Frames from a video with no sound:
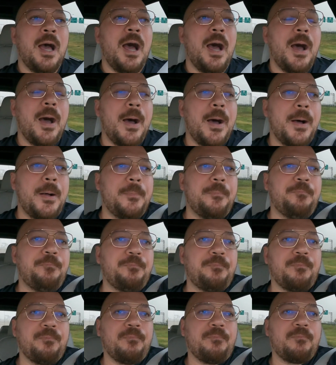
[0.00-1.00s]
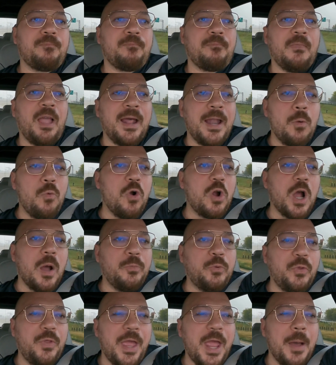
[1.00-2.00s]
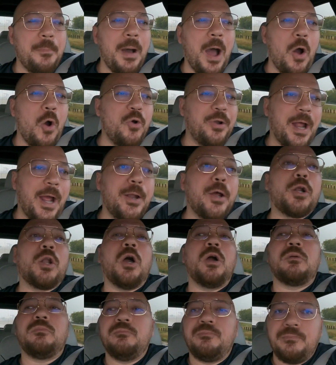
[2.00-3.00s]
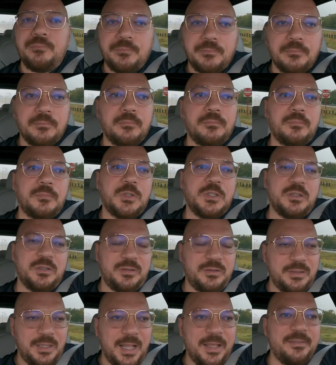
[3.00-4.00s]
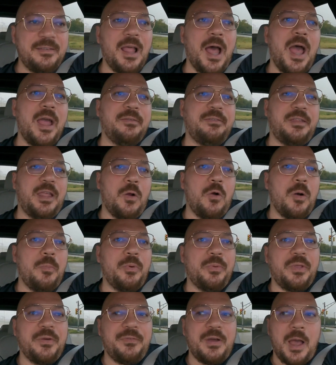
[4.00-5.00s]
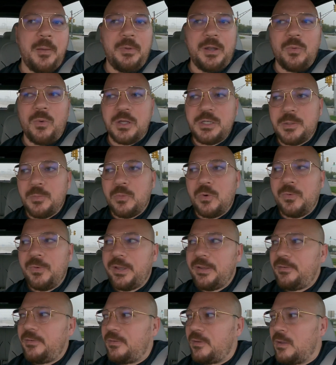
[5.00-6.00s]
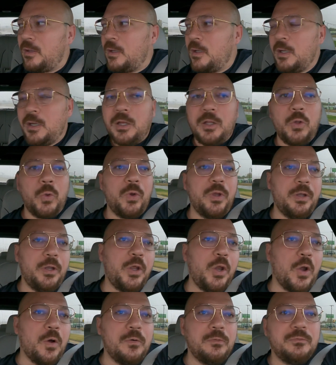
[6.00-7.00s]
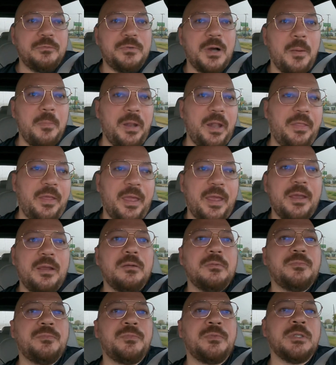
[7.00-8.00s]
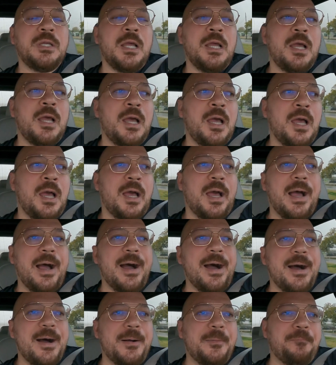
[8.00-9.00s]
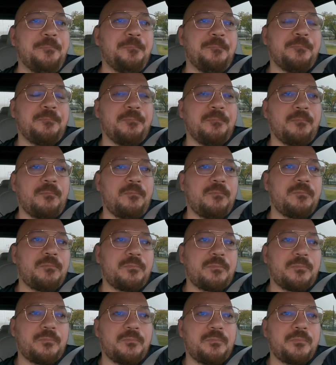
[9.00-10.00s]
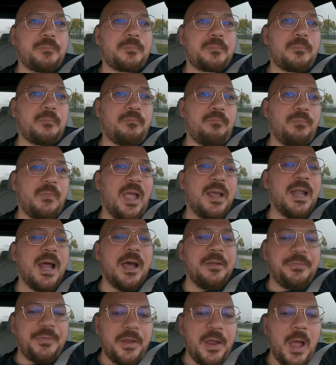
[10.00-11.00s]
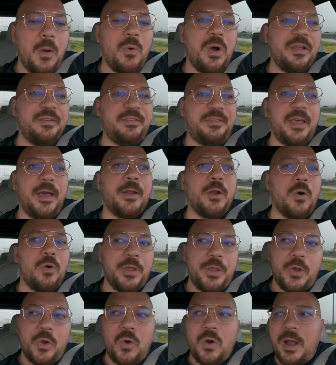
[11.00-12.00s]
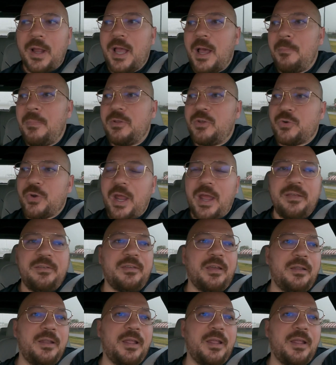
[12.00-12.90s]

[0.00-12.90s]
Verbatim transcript: um, and i woke up today about 9 o'clock last night stayed up with the family watching movies doing, you know, family thing. Um, and after I was settled, you know, I got my dress,